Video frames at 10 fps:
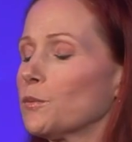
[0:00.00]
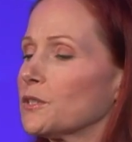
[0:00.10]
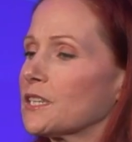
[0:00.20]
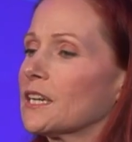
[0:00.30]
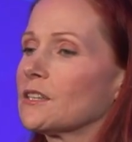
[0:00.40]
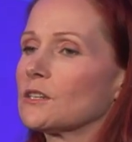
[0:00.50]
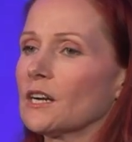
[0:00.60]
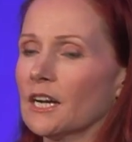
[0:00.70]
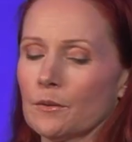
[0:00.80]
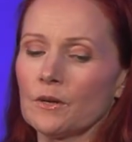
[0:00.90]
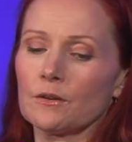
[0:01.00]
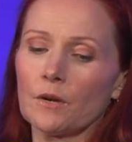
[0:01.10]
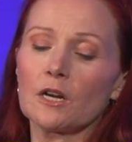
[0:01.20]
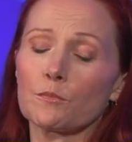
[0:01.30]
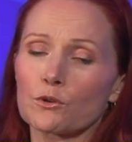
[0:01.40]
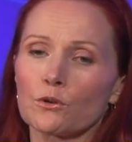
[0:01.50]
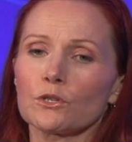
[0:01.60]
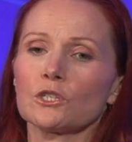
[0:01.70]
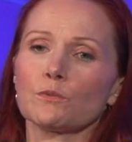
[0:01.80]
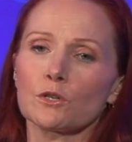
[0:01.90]
put together an
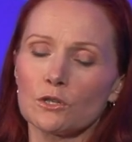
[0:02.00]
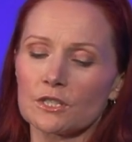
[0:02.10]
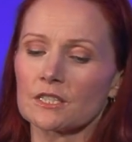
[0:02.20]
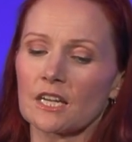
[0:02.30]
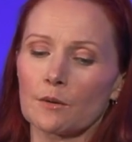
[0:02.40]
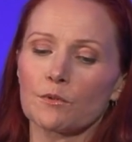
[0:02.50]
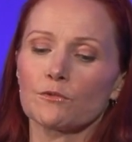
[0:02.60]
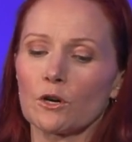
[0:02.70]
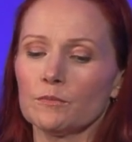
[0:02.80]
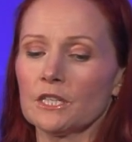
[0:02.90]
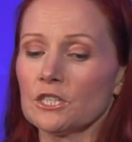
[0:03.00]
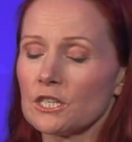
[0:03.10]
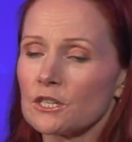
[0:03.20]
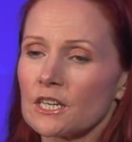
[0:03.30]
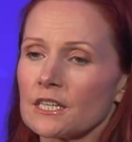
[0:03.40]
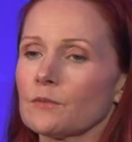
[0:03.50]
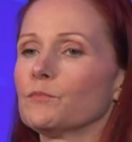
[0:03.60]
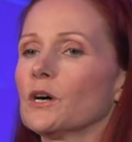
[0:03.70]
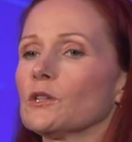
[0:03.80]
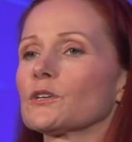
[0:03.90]
approach. We're using cyber-informed engineering,
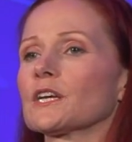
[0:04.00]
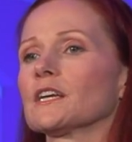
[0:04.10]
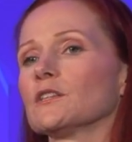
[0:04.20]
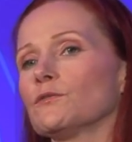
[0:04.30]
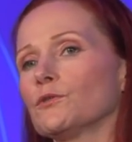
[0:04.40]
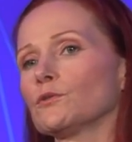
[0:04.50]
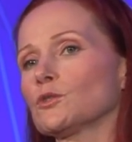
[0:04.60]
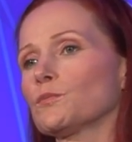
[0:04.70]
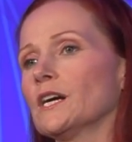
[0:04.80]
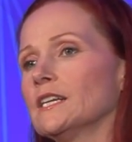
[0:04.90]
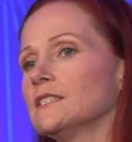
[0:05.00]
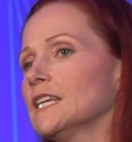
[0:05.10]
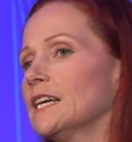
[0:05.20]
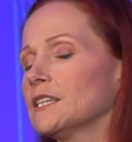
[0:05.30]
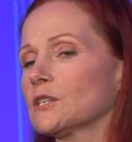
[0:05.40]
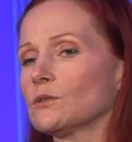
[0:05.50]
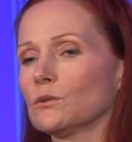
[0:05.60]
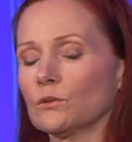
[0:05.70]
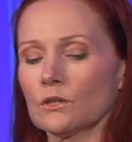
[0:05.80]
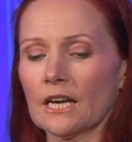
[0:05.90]
but looking at the full spread,
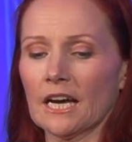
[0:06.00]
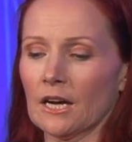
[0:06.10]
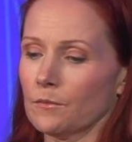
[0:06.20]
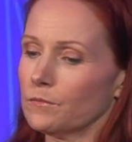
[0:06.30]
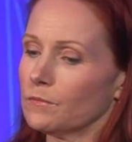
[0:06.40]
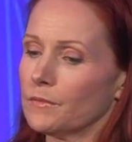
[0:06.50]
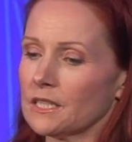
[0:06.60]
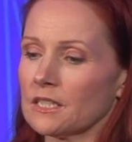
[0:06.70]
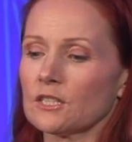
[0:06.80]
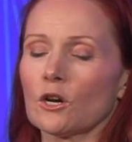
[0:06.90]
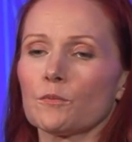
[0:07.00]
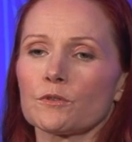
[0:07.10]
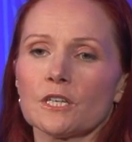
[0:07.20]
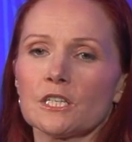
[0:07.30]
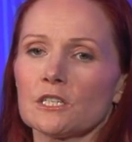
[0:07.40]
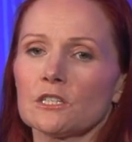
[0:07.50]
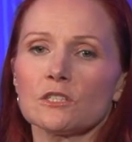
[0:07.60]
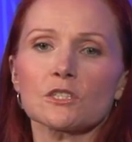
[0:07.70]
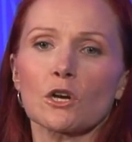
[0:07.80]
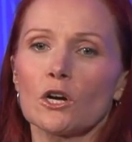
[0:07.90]
technical, business
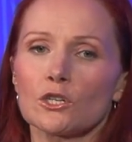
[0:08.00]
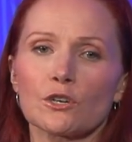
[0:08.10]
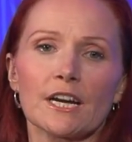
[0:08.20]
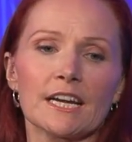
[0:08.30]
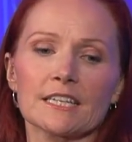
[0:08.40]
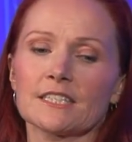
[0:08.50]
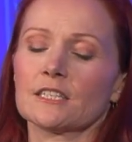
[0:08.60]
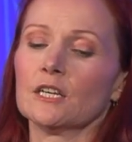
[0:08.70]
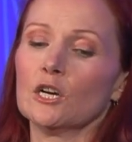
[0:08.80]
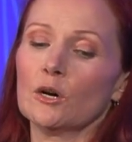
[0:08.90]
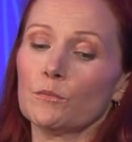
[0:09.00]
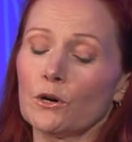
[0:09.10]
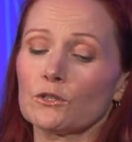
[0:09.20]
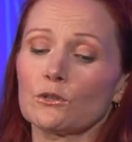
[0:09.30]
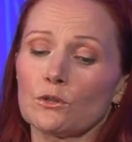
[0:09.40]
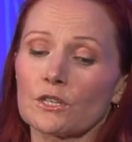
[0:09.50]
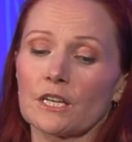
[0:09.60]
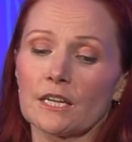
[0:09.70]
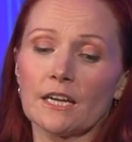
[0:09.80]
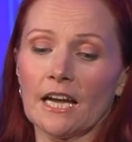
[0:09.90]
operations, contracts, but also
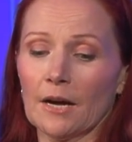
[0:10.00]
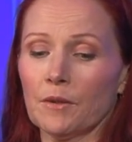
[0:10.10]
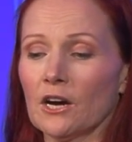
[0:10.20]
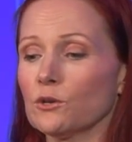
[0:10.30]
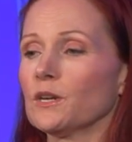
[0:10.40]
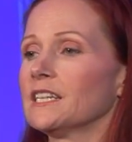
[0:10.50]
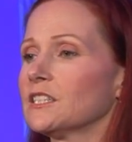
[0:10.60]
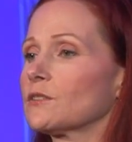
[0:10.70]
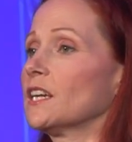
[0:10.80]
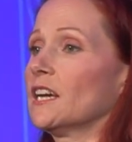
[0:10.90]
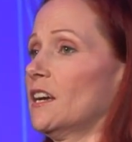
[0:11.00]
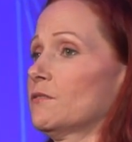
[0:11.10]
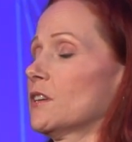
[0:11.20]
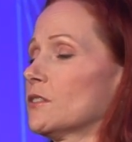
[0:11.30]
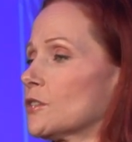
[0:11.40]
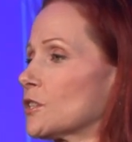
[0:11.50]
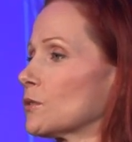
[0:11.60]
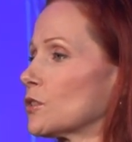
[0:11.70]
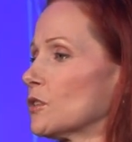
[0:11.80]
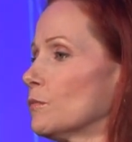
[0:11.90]
looking at how do we integrate every other
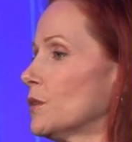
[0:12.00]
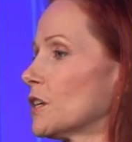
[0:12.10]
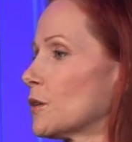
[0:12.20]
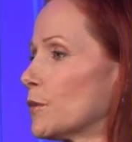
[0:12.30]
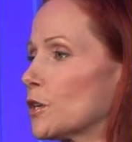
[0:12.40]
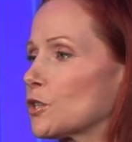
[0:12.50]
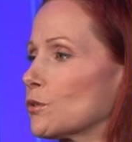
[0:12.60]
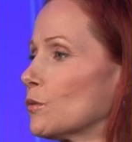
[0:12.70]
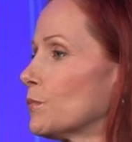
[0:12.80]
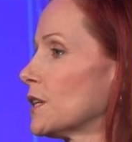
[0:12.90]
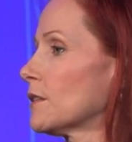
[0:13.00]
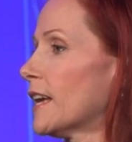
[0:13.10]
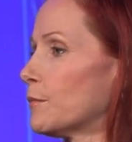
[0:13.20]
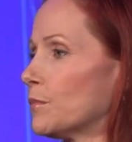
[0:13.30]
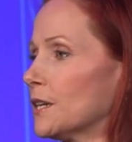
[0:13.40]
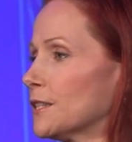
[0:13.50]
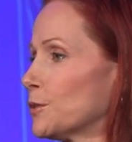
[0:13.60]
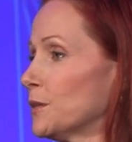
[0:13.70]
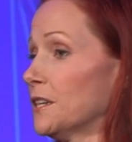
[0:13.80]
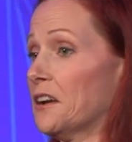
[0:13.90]
solution, be it commercial, be it
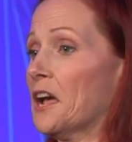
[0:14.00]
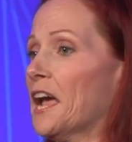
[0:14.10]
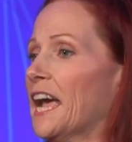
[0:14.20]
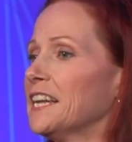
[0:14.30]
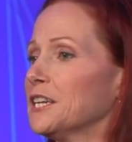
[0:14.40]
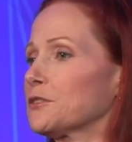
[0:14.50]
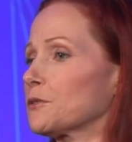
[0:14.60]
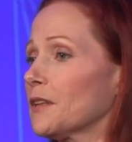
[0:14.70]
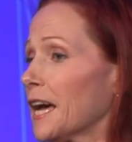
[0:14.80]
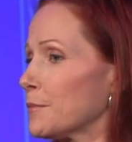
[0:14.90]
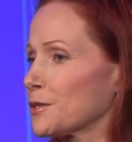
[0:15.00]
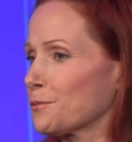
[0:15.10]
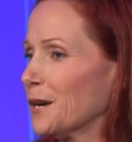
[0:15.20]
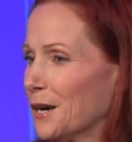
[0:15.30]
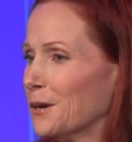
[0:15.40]
lab-based, be it any other lab as well.